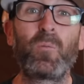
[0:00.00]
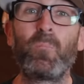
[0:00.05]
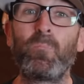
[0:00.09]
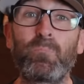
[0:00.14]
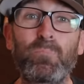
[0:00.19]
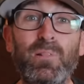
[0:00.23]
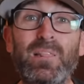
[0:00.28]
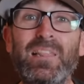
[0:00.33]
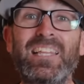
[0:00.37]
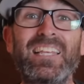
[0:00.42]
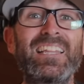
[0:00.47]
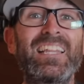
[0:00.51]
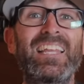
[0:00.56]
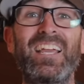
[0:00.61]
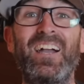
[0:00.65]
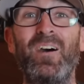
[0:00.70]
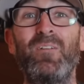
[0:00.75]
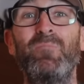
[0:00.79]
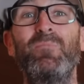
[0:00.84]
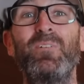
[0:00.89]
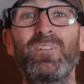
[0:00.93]
completely
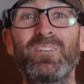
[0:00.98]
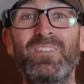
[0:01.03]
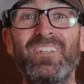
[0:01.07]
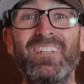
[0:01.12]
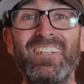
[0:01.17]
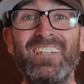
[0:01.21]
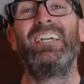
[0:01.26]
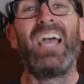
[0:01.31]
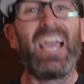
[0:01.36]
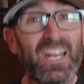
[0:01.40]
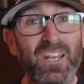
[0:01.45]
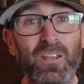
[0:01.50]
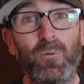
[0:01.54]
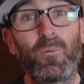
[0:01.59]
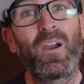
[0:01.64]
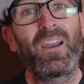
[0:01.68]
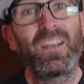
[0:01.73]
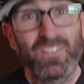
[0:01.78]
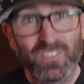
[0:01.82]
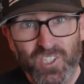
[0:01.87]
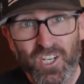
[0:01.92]
humbled.
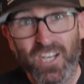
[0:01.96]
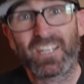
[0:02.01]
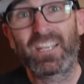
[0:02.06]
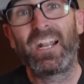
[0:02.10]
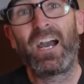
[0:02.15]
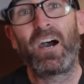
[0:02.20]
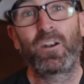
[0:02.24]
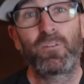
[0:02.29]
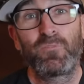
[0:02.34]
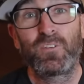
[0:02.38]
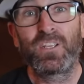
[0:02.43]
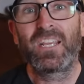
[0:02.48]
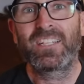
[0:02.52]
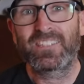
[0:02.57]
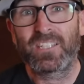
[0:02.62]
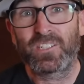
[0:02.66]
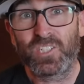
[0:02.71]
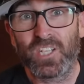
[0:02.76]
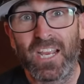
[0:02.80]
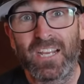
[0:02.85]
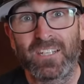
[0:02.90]
Anyway, check it out if you get
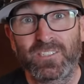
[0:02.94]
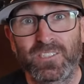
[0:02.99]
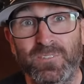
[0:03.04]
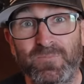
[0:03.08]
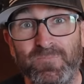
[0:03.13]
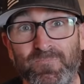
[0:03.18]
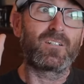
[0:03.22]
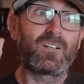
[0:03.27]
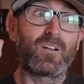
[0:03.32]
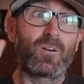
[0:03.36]
the chance.